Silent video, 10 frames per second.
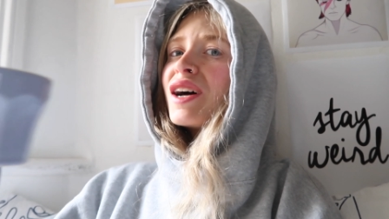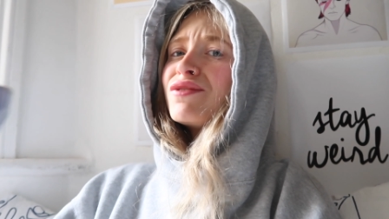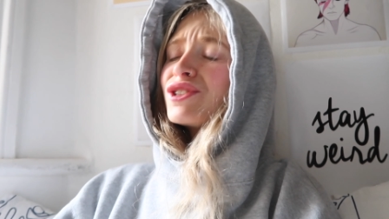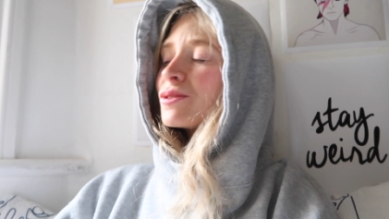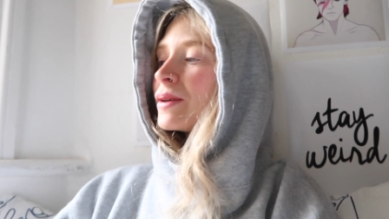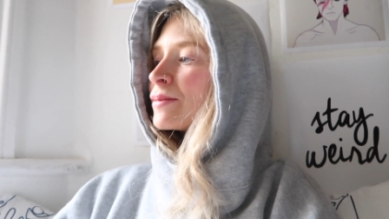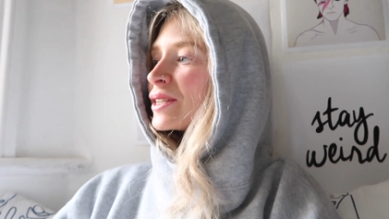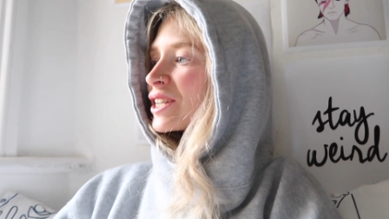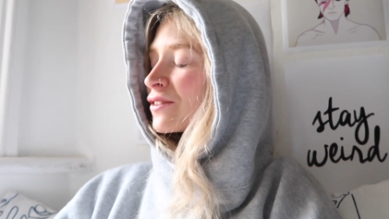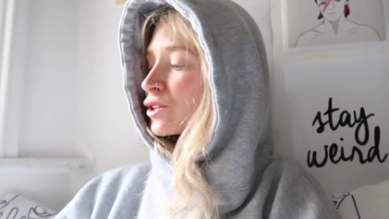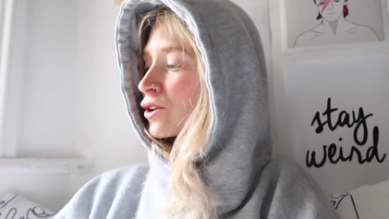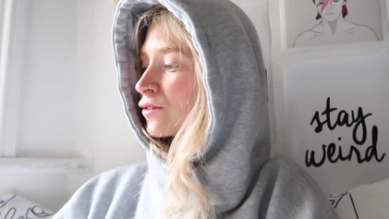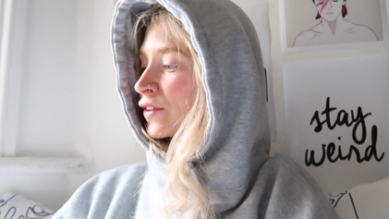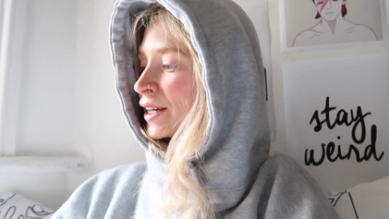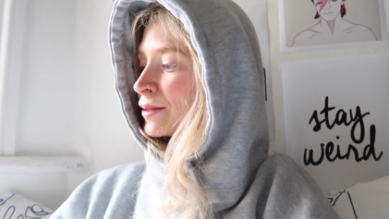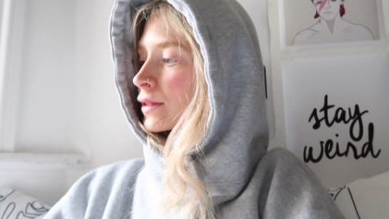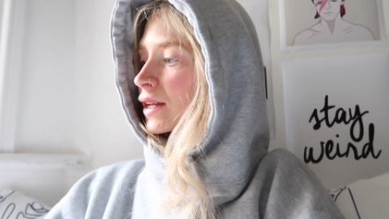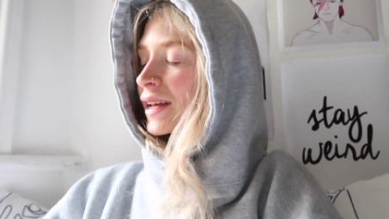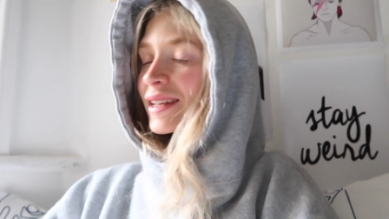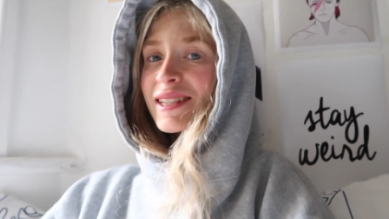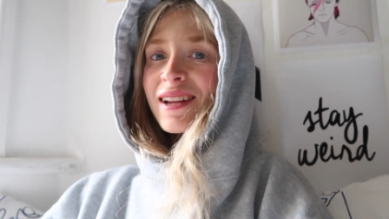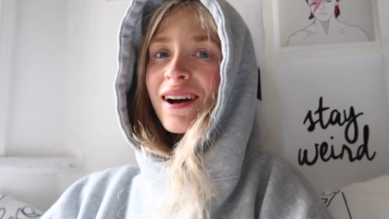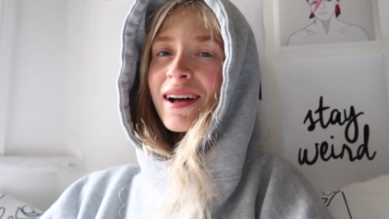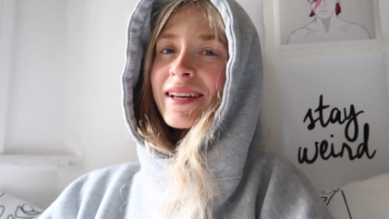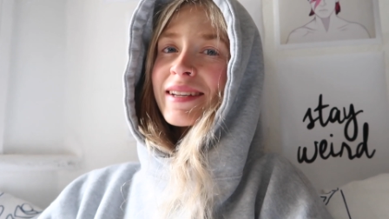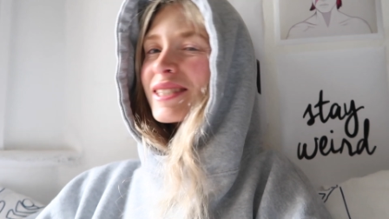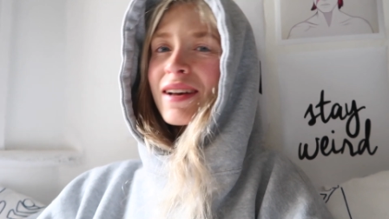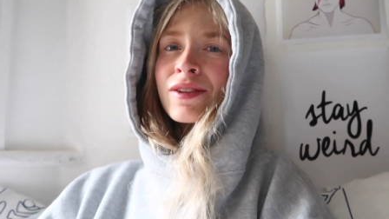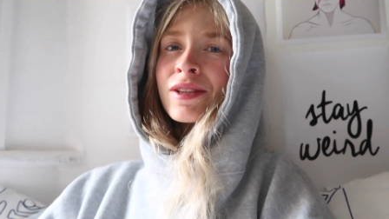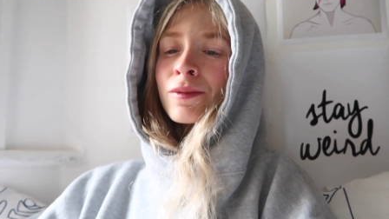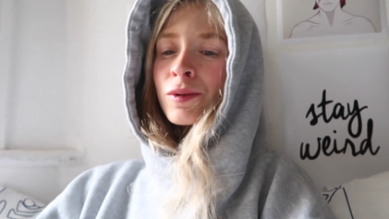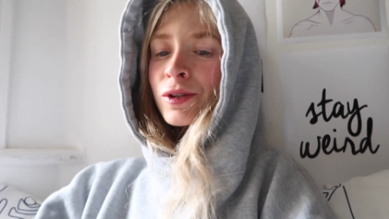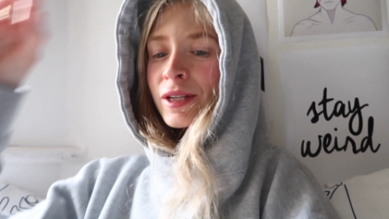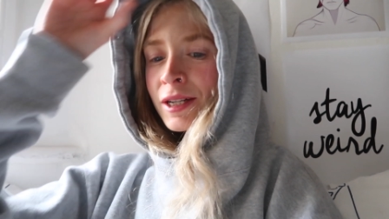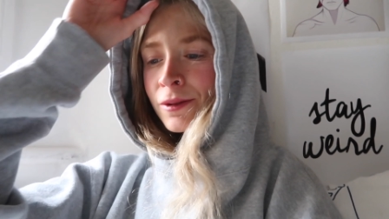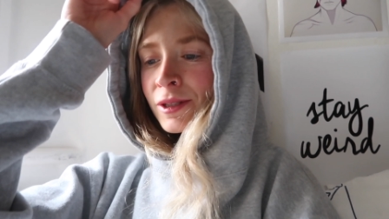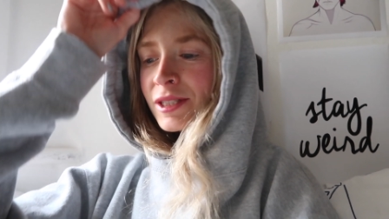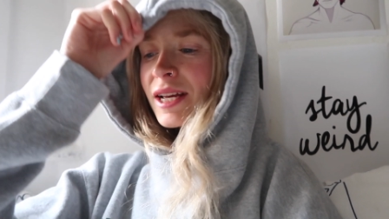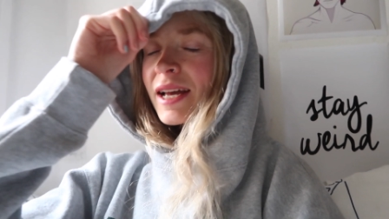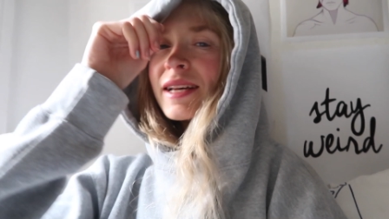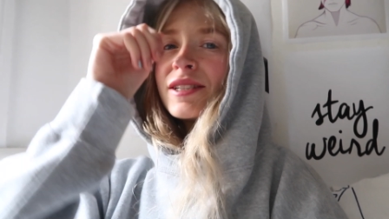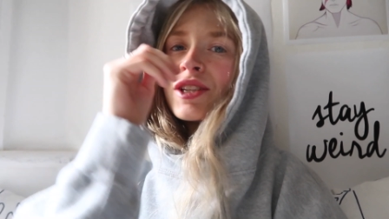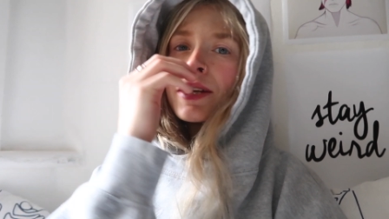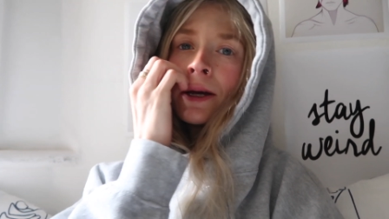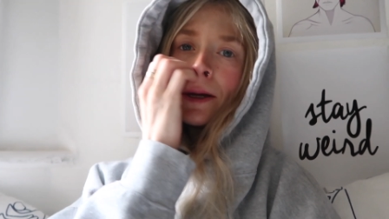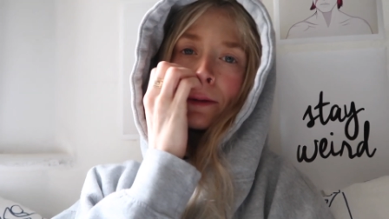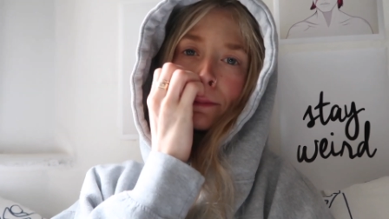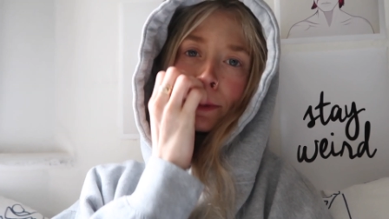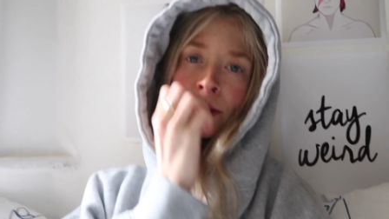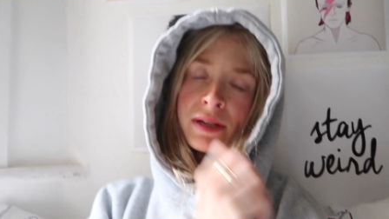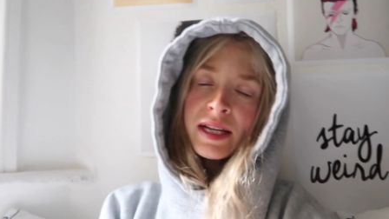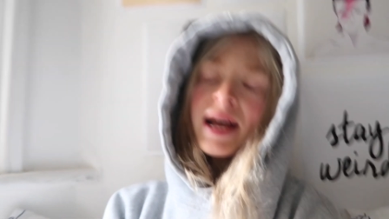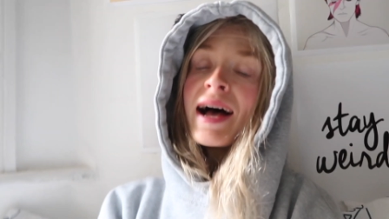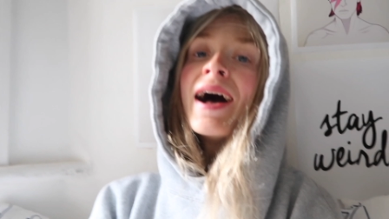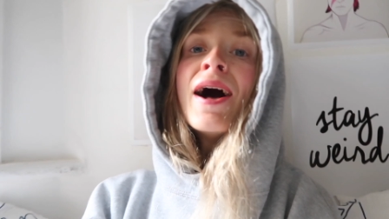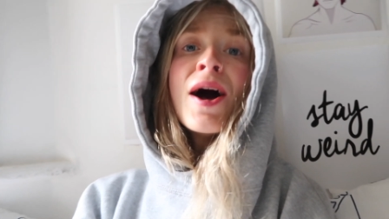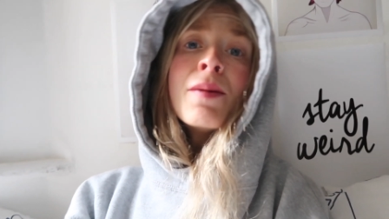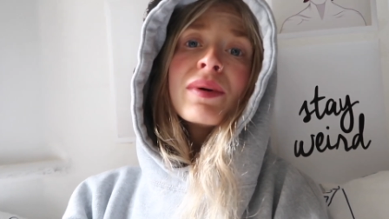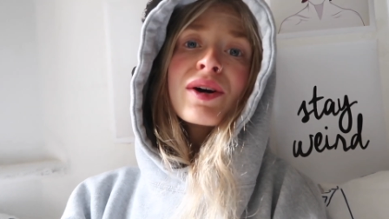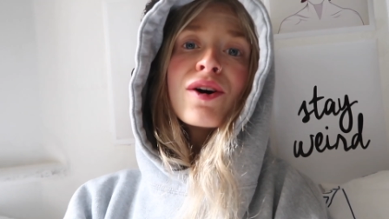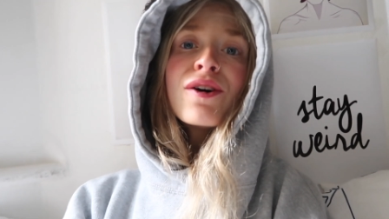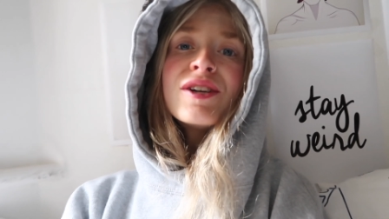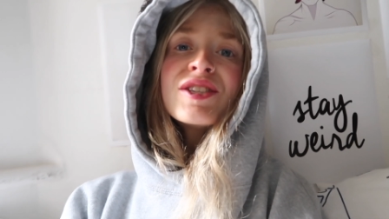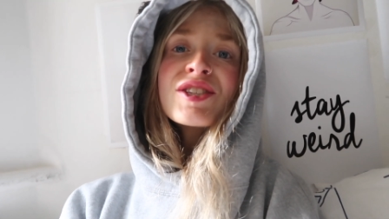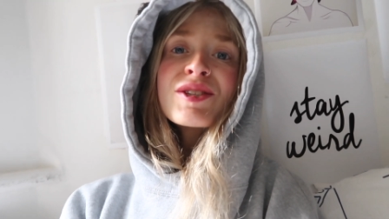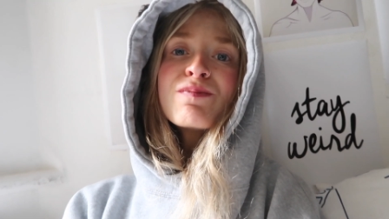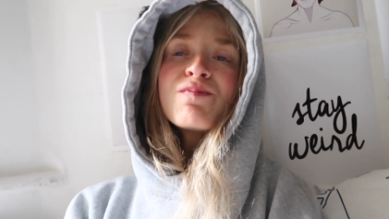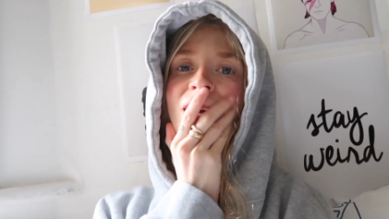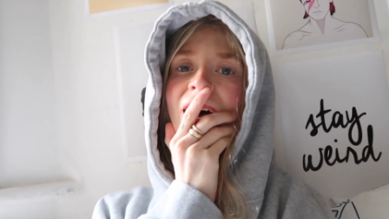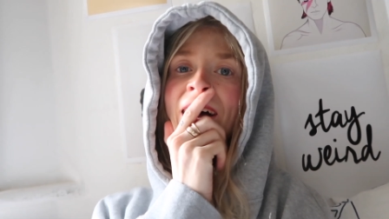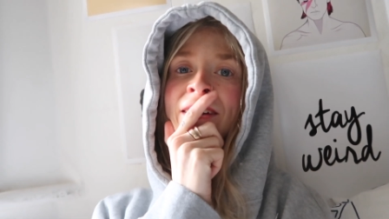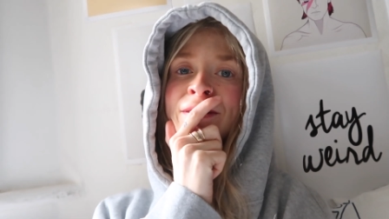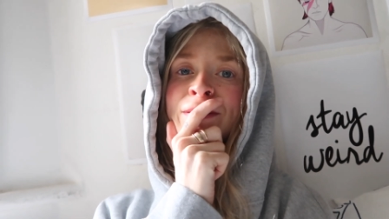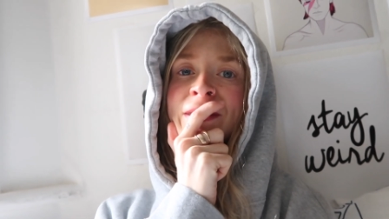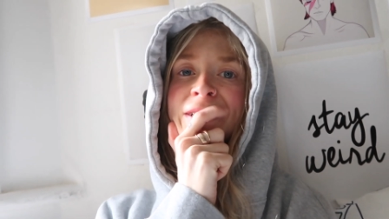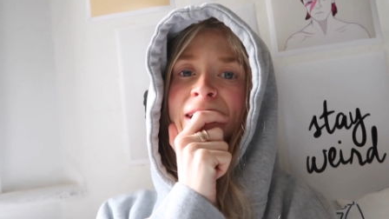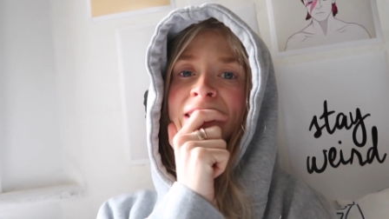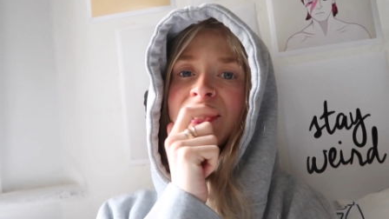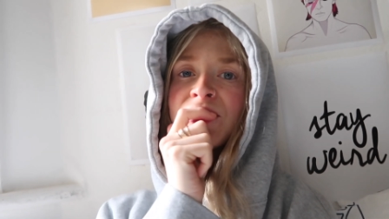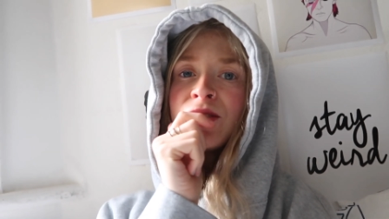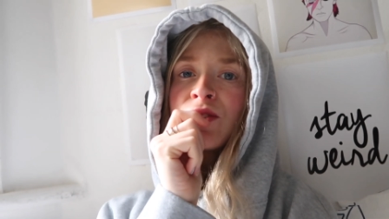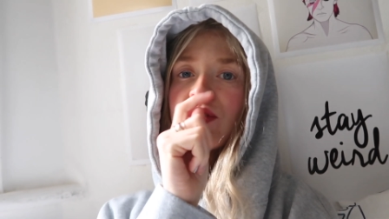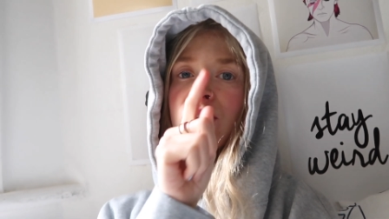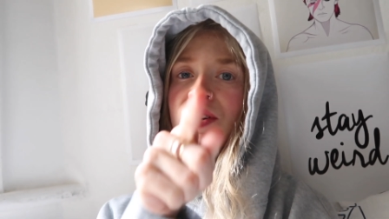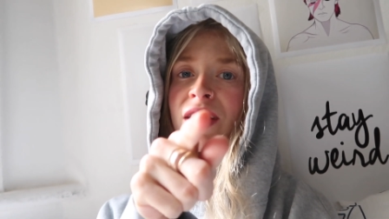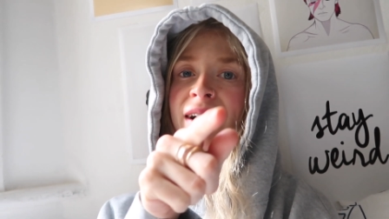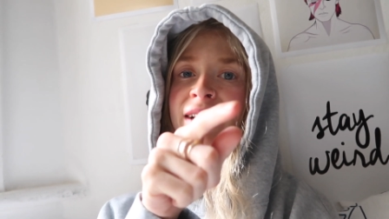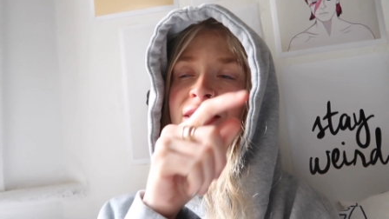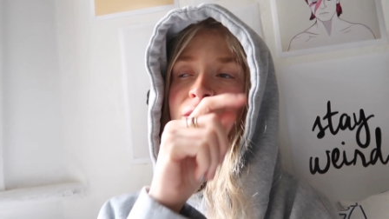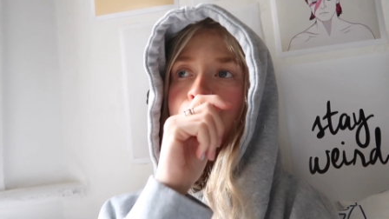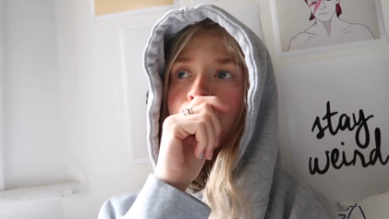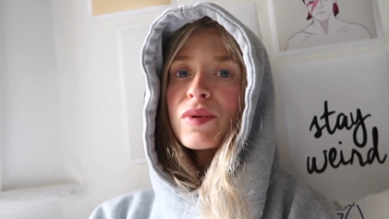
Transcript: I've just made myself a coffee. It's like 7 in the morning I want to say, don't know, don't really care. Because I have some exciting news for you guys.